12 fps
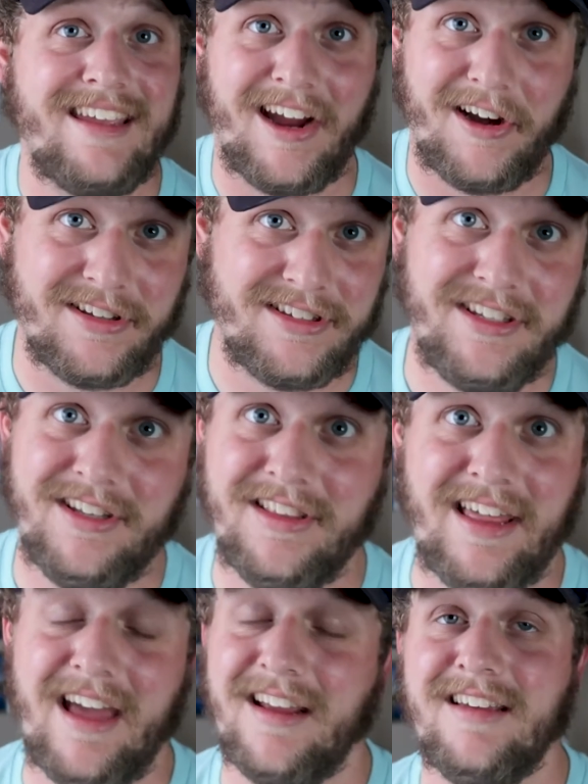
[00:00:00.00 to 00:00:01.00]
guarantee you
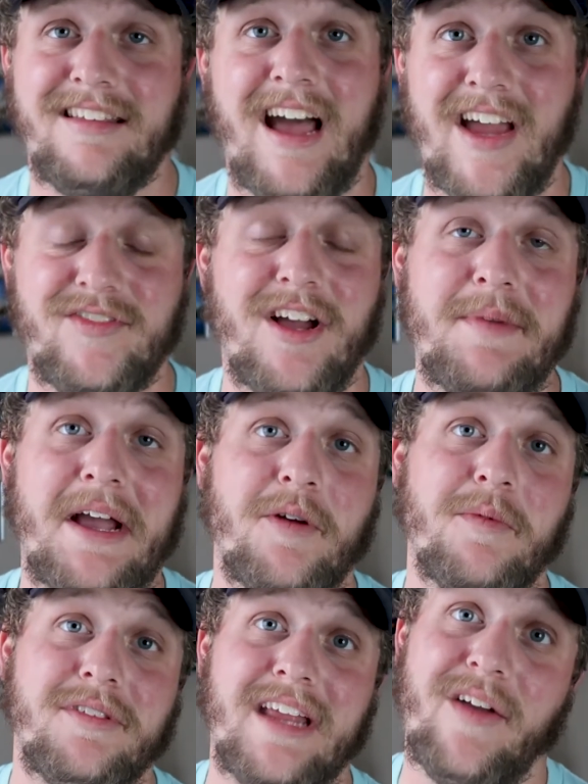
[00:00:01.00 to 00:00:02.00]
that, because I've gone back
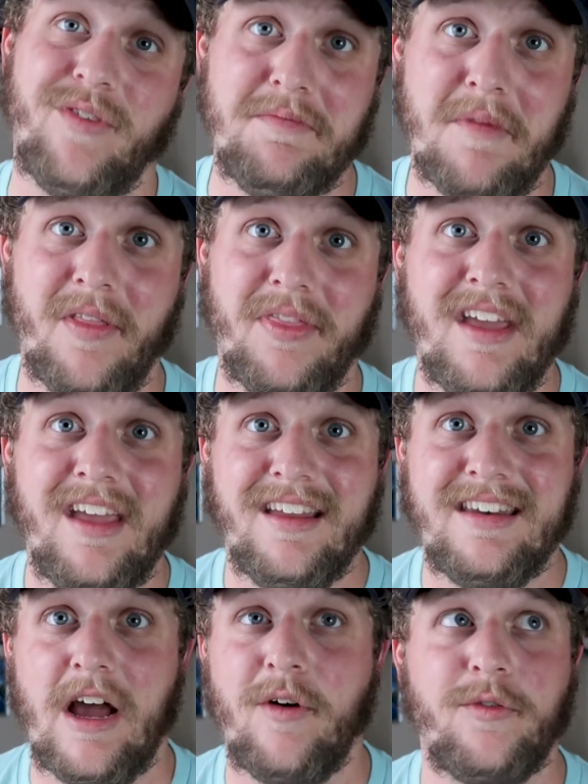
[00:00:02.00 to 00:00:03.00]
almost every month
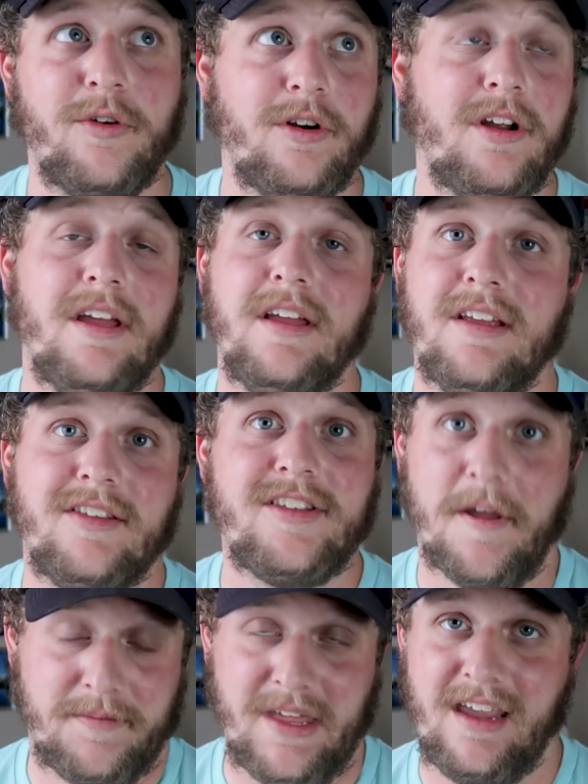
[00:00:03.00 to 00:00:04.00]
now for
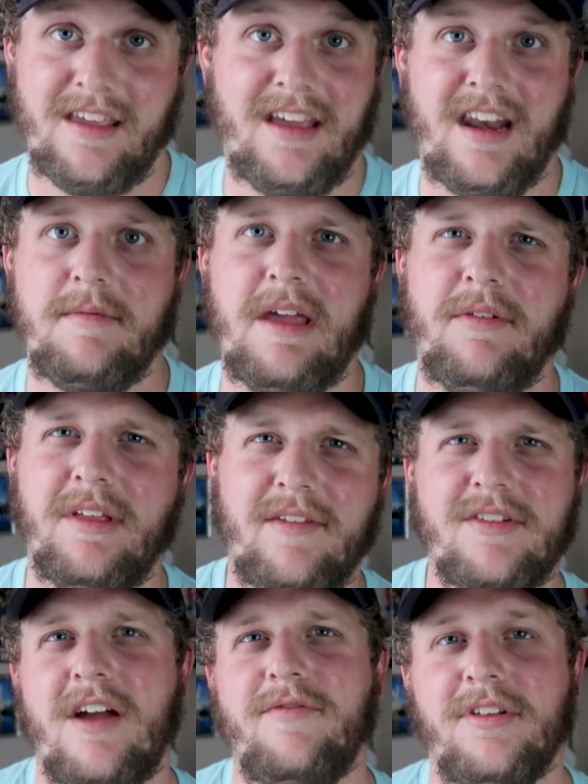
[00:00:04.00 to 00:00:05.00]
something. And I mean, I really
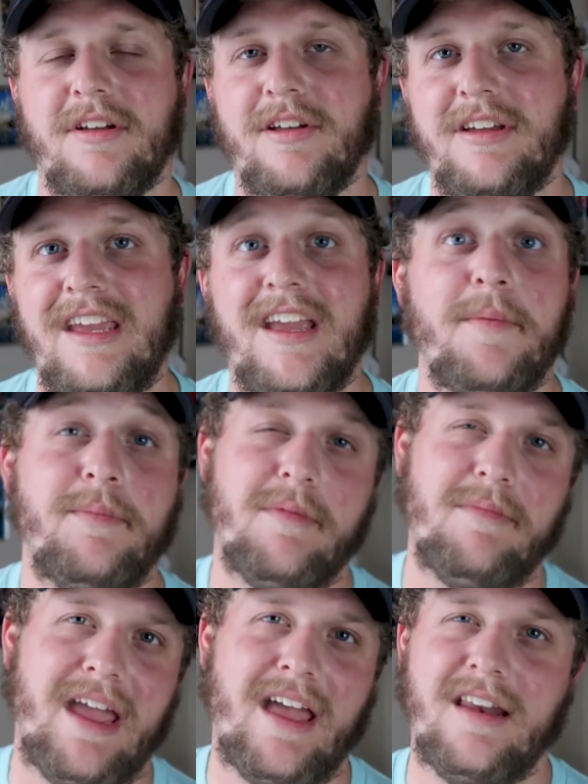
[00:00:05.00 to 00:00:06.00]
haven't gone for the cookie, but
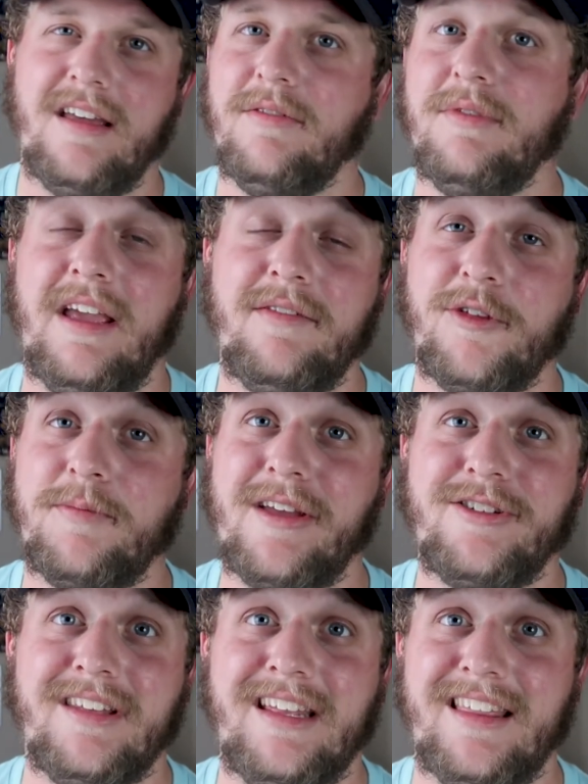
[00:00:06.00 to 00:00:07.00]
man, when they have the
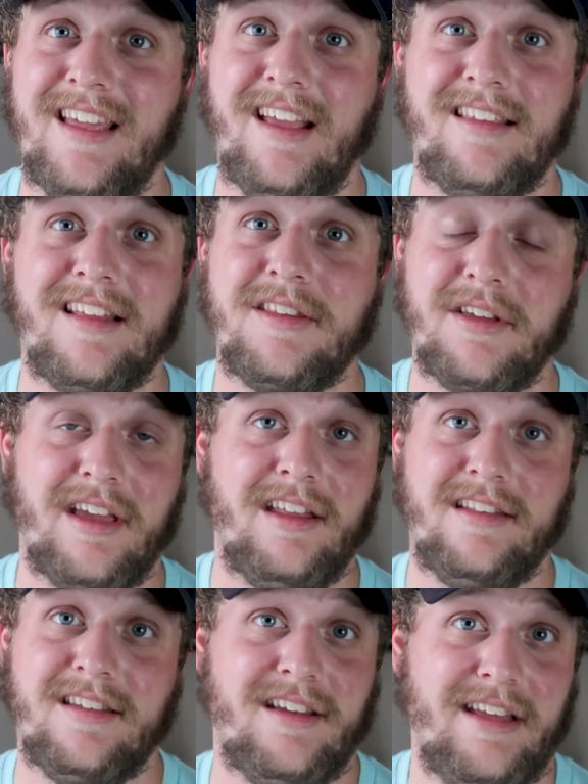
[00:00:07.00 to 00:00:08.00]
specialty things,
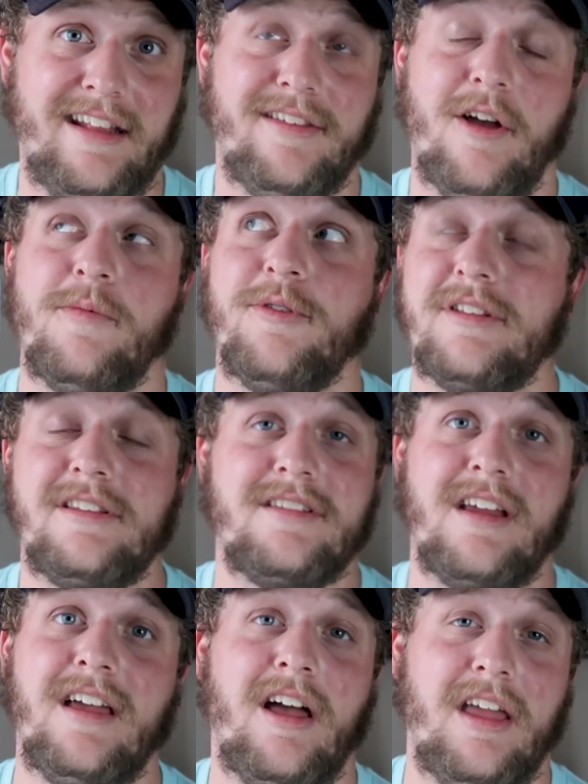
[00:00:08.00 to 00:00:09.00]
it's almost
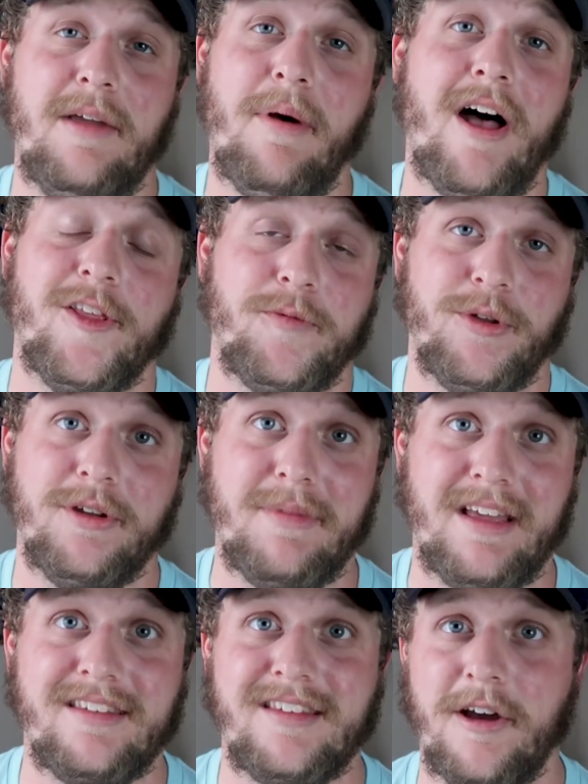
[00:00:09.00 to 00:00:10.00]
impossible to
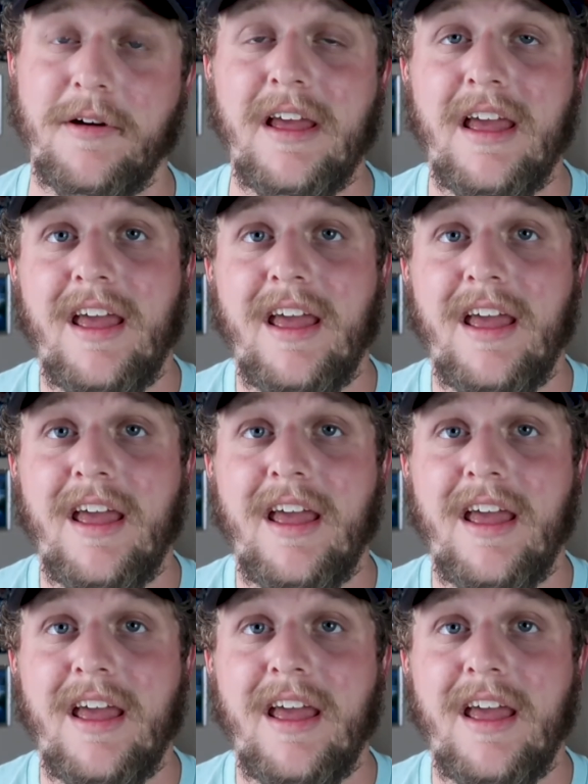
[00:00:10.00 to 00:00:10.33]
miss. So,